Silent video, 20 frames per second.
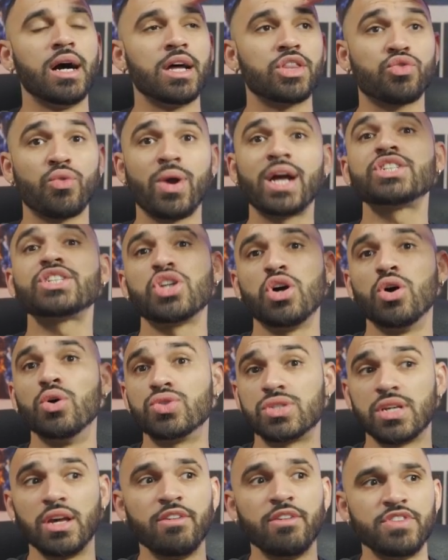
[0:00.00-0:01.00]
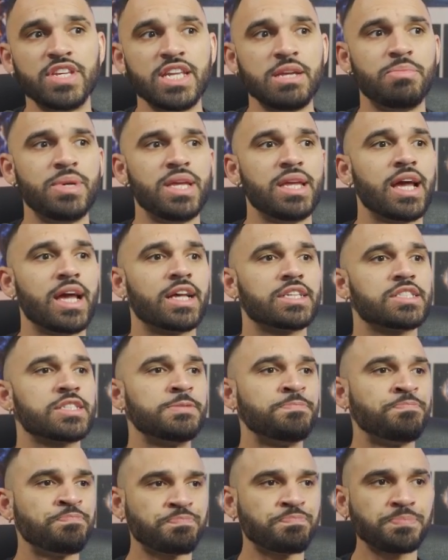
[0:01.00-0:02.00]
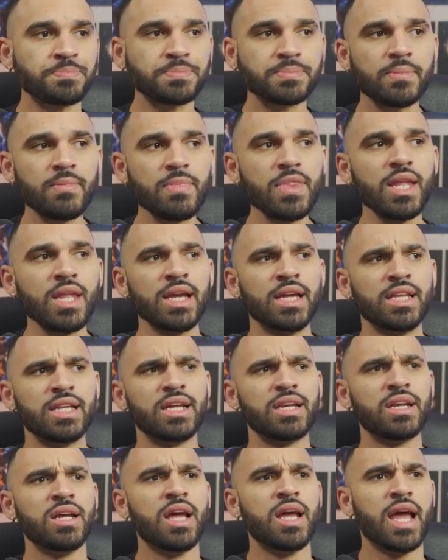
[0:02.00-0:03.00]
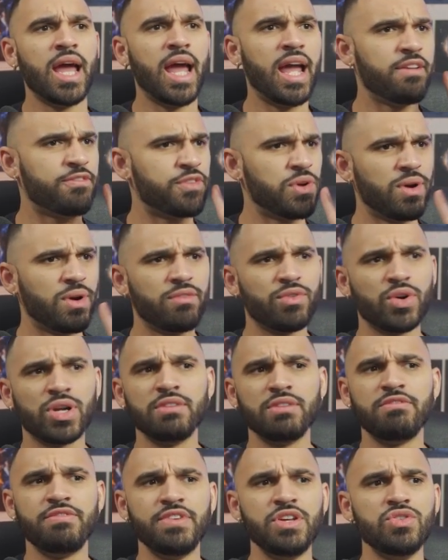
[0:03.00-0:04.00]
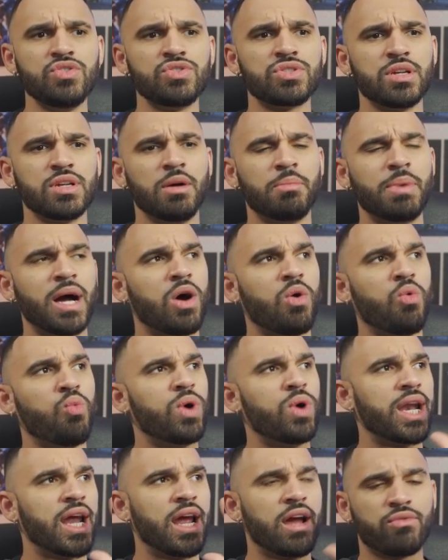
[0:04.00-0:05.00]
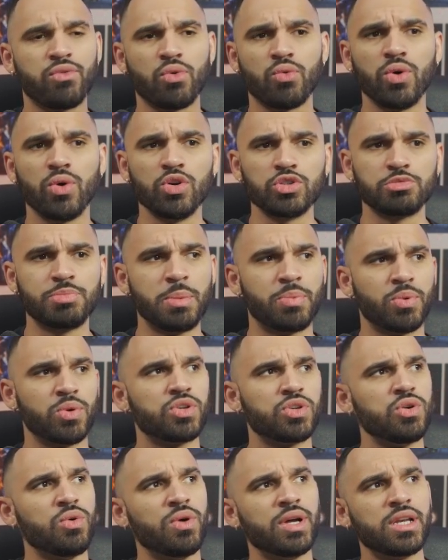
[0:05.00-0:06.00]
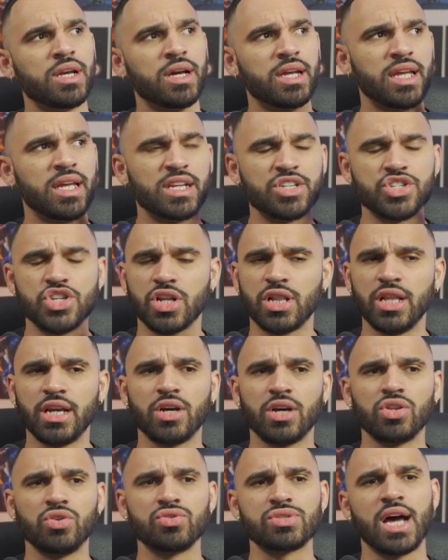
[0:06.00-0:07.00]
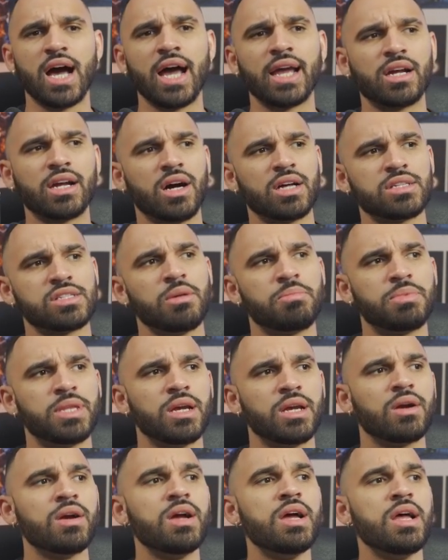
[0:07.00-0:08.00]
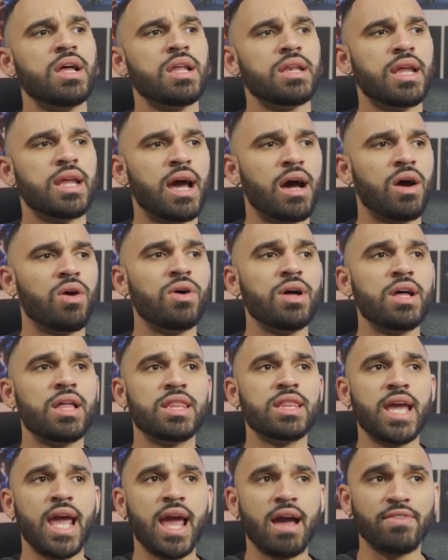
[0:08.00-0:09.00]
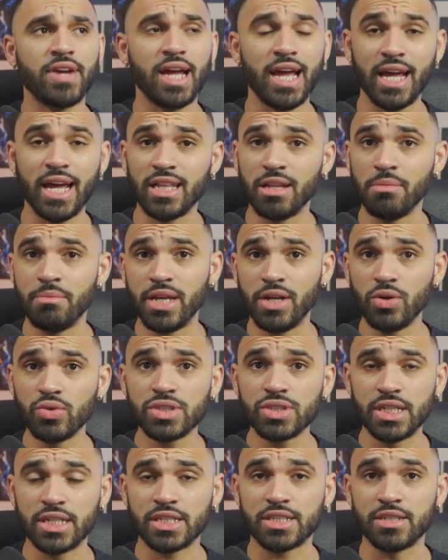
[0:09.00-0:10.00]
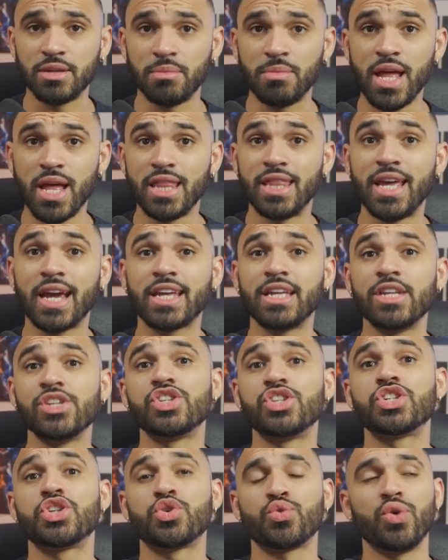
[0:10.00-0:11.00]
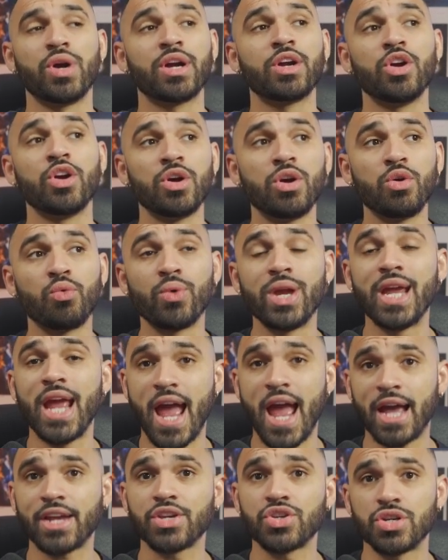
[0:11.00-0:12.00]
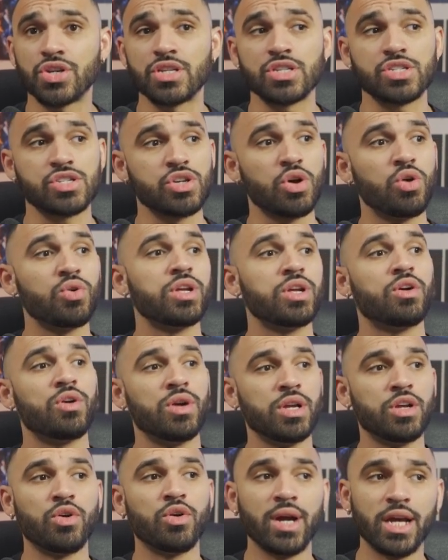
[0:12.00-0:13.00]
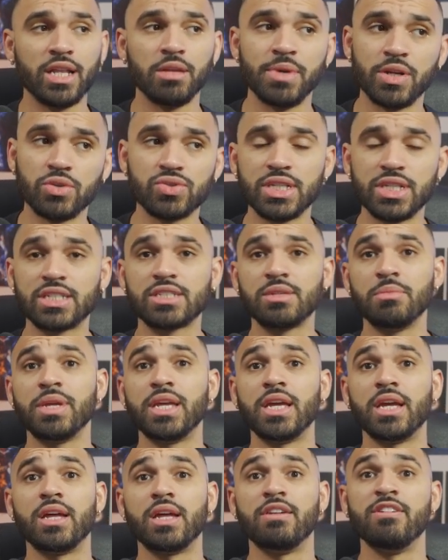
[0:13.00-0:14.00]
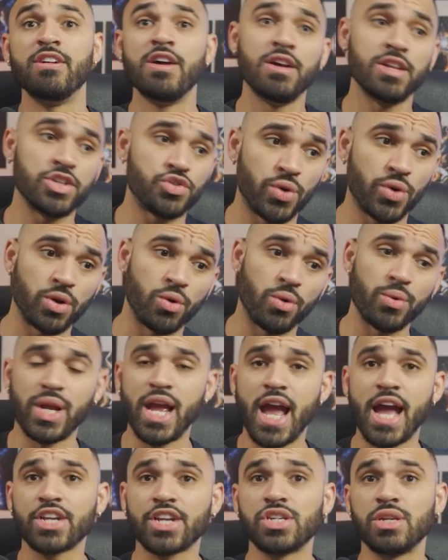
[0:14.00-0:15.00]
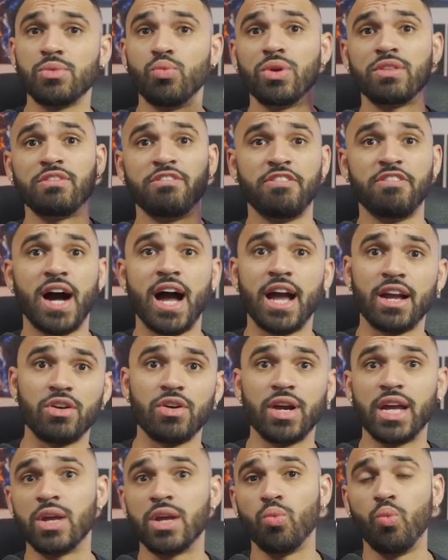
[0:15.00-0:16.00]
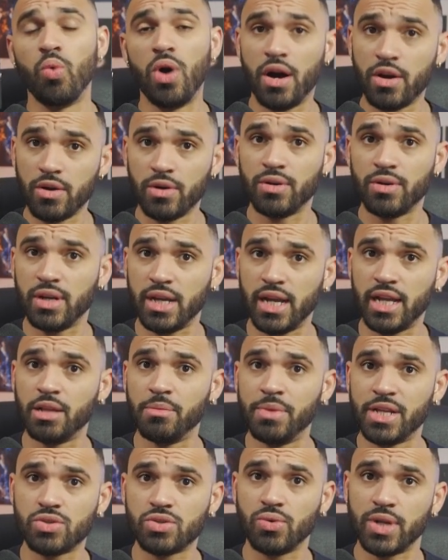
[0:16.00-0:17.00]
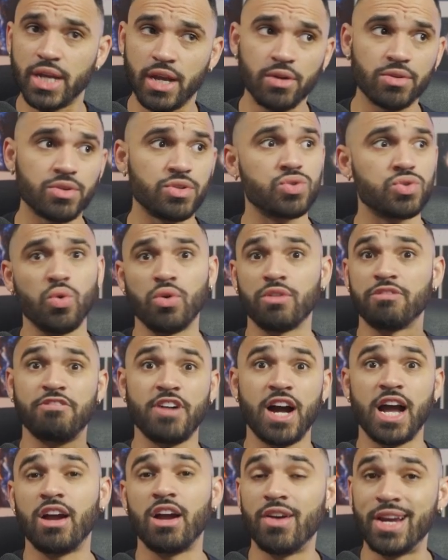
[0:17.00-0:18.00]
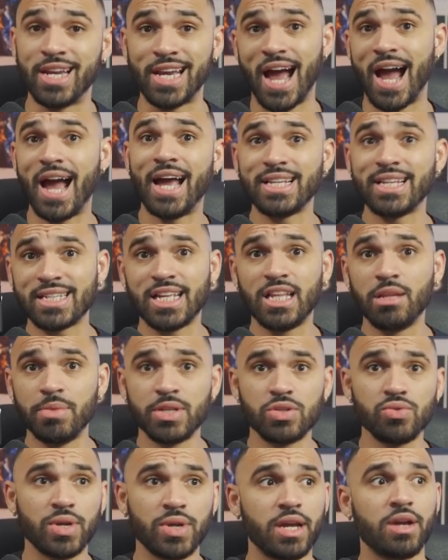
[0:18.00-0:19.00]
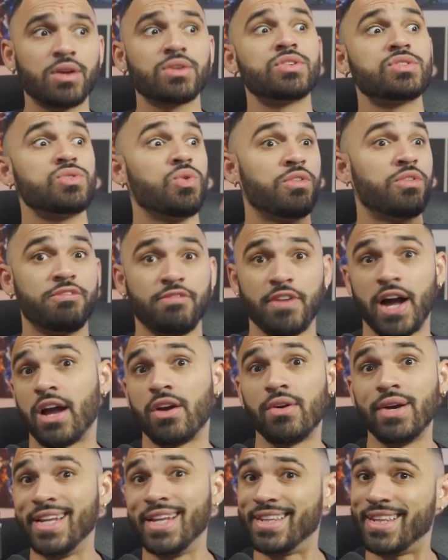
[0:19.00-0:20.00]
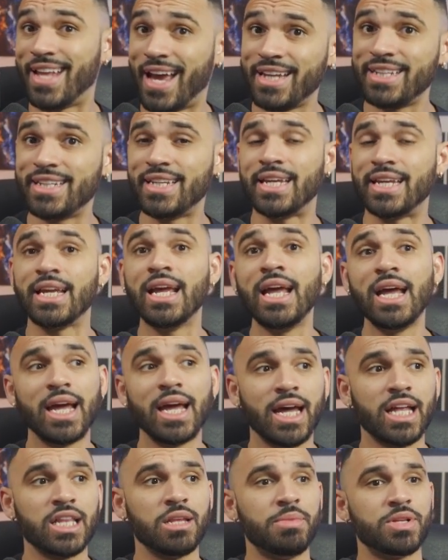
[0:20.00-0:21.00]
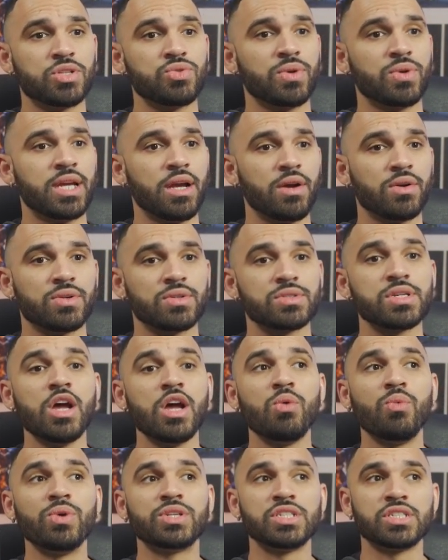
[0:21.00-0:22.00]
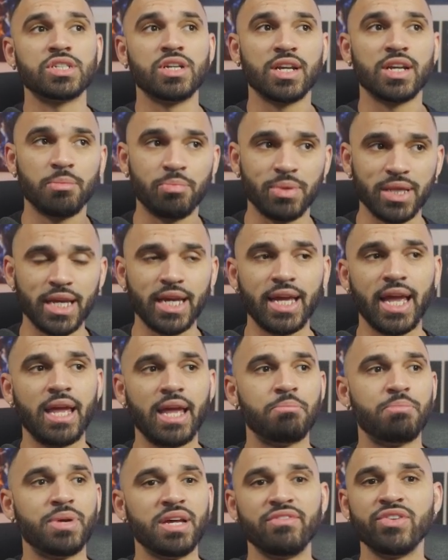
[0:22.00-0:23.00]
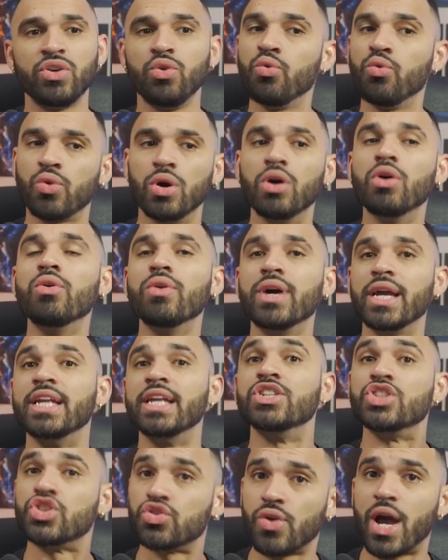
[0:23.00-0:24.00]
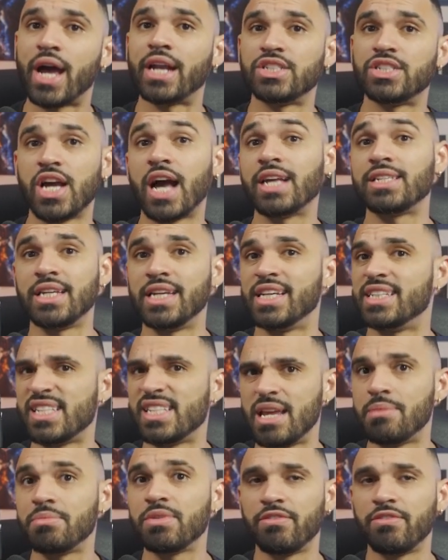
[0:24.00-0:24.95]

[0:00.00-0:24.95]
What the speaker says: thresholds of DPS. And then if you're ever confused about whatever roles people are doing, again, just click on those icons up there. Now they have an elemental system that can trigger reactions. So your elemental system can trigger a reaction with fire and water elemental characters, or fire and ice elemental characters, or fire and lightning elemental characters, which is going to play a pivotal role in strategizing and team